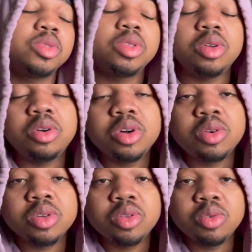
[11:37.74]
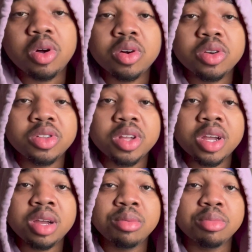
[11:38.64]
Thug going through the hardest
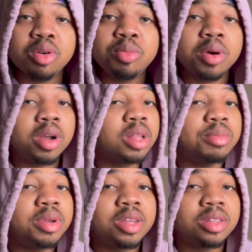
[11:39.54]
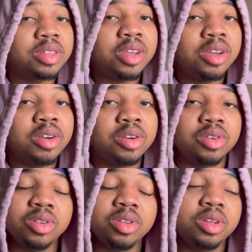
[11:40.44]
time, bro, probably be in tears.